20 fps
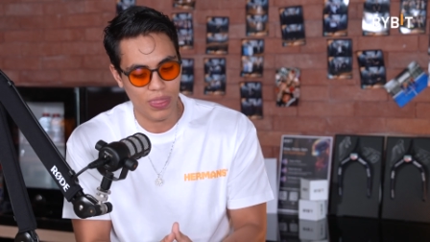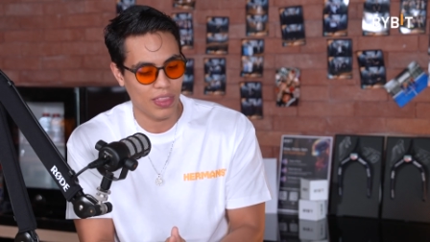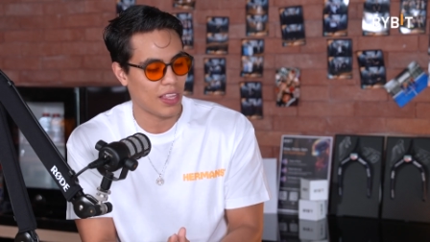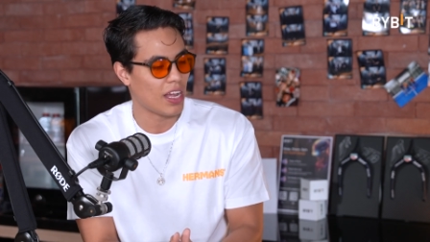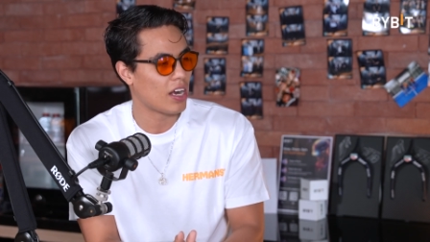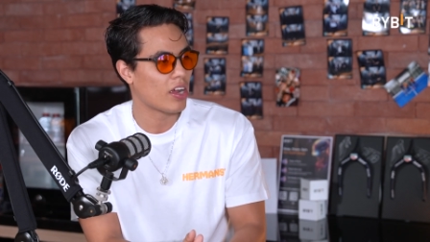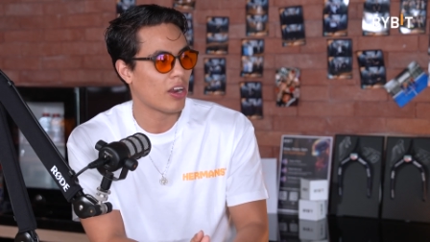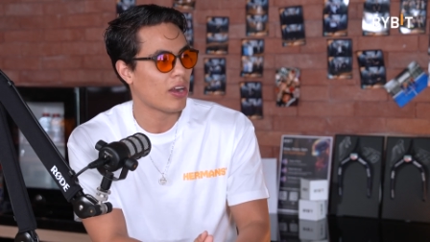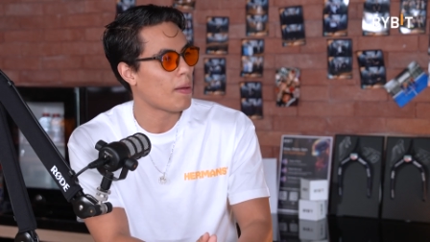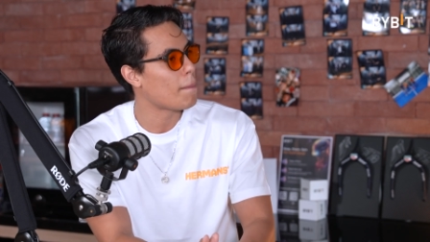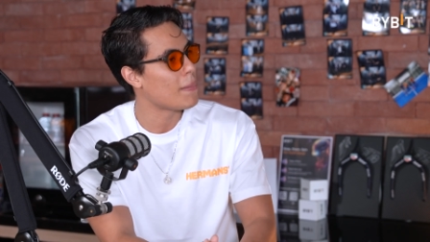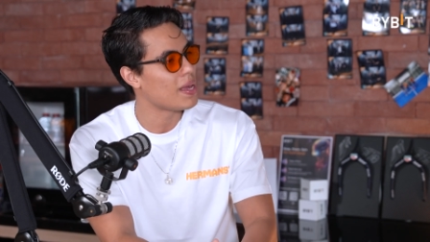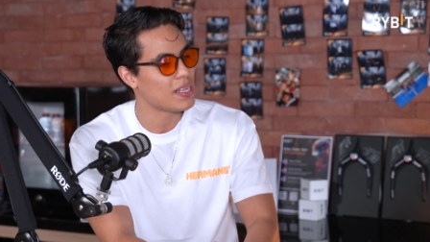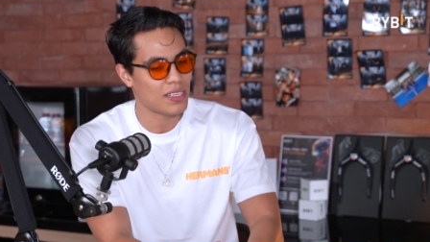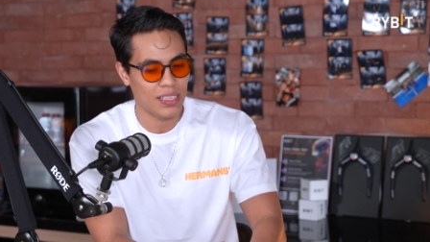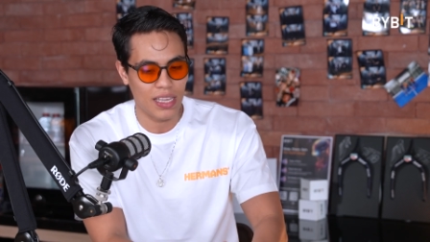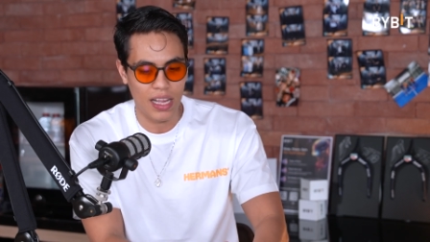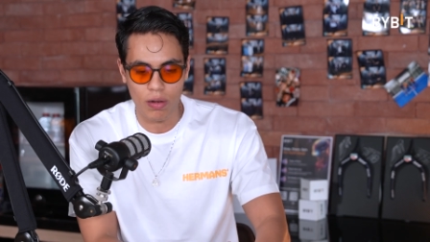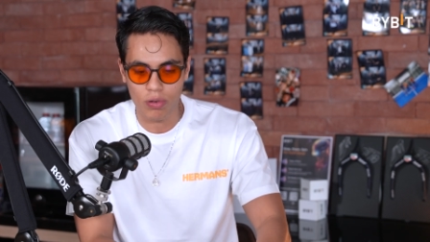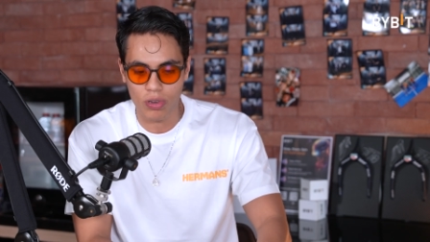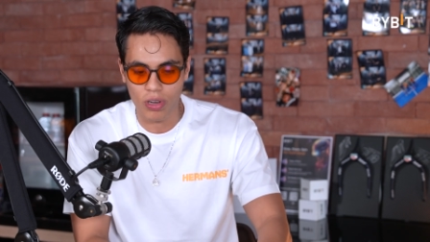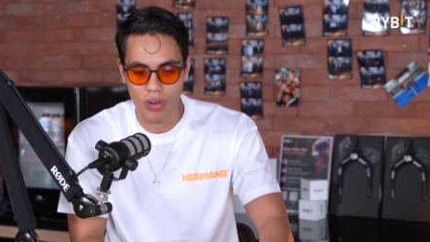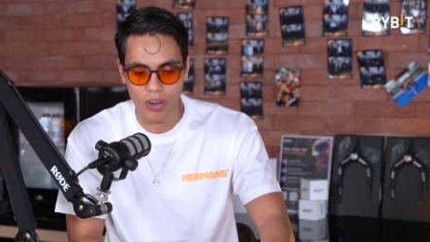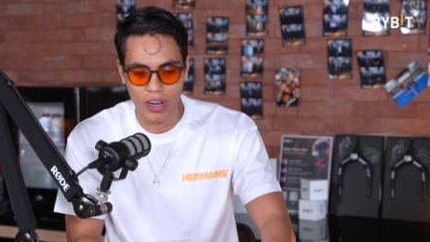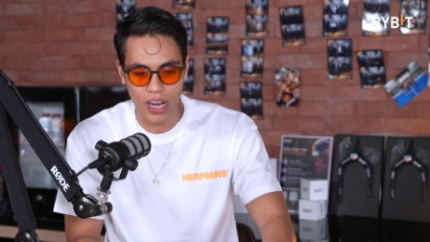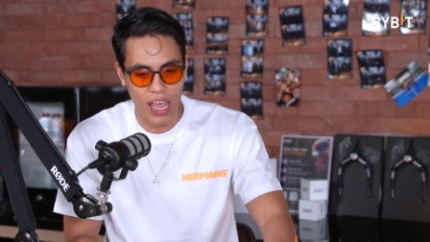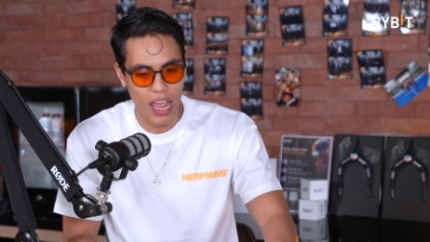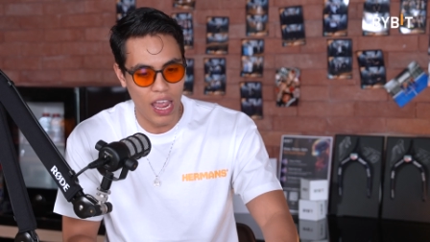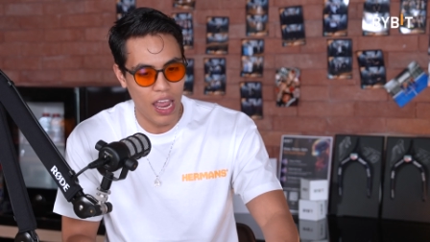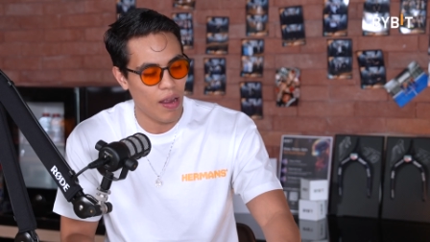they're gonna miss out
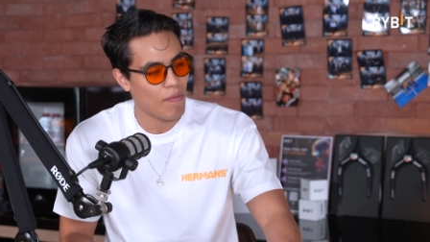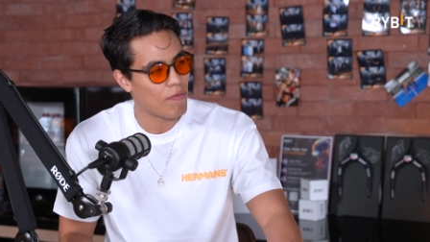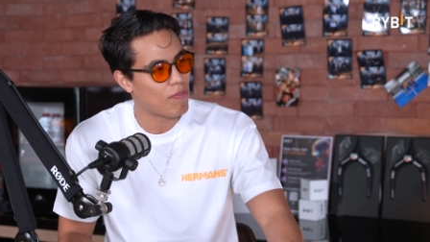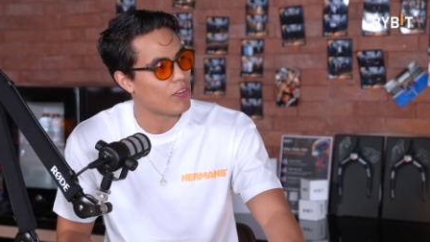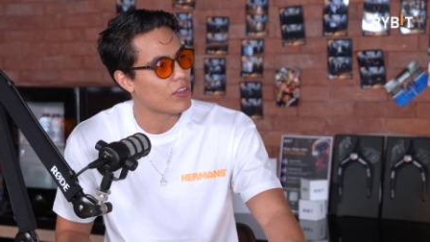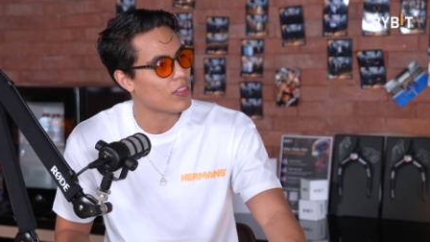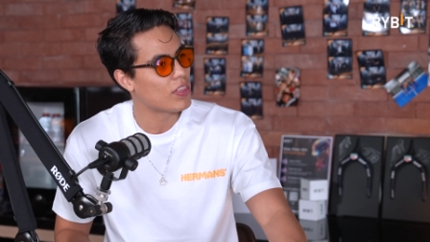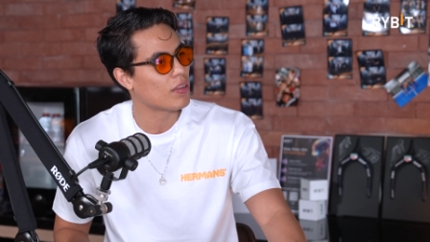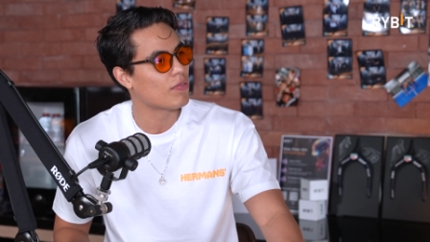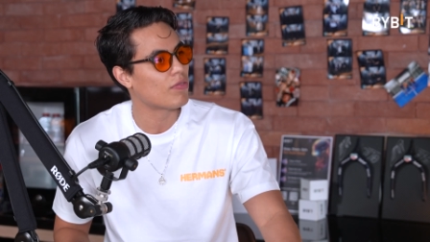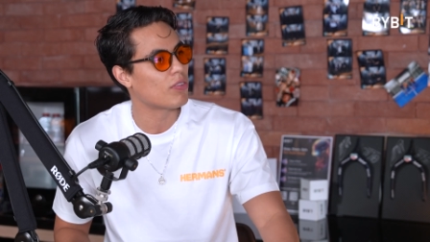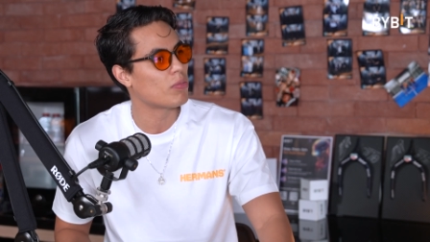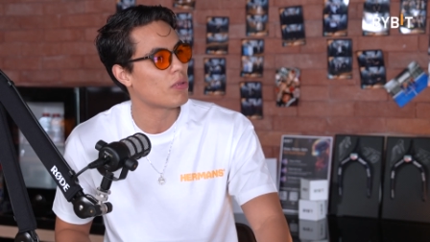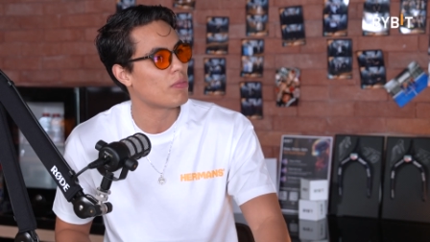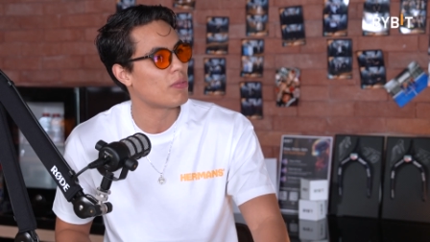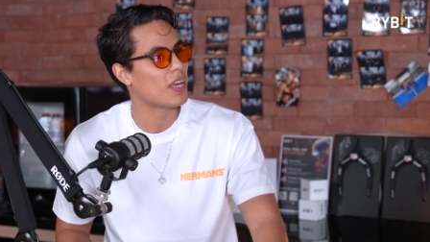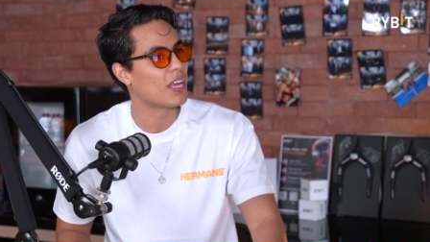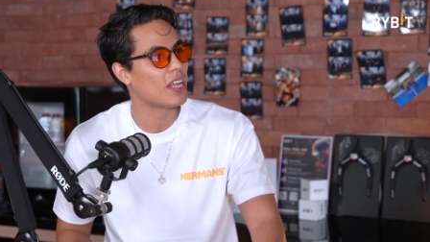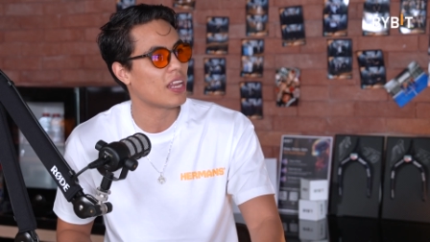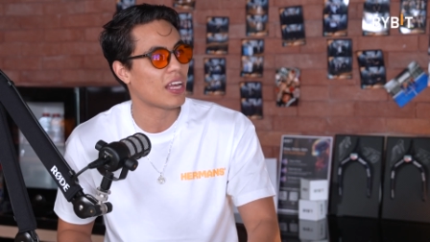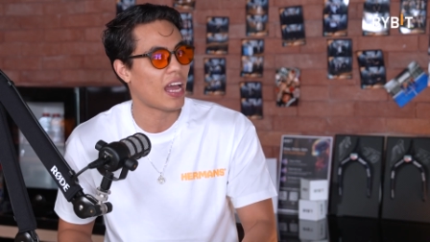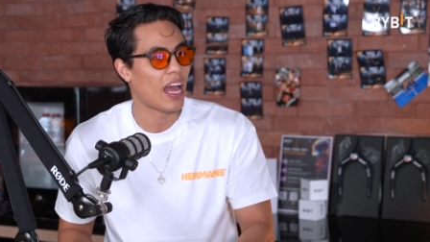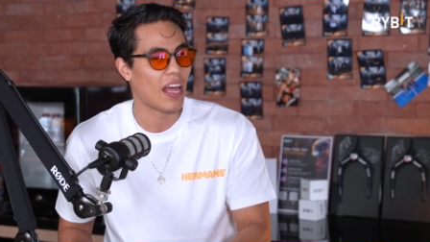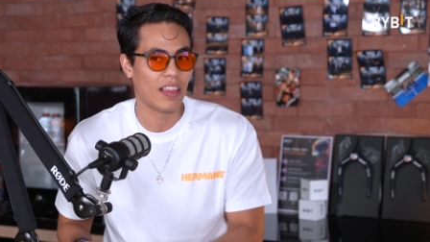on everything from the beginning,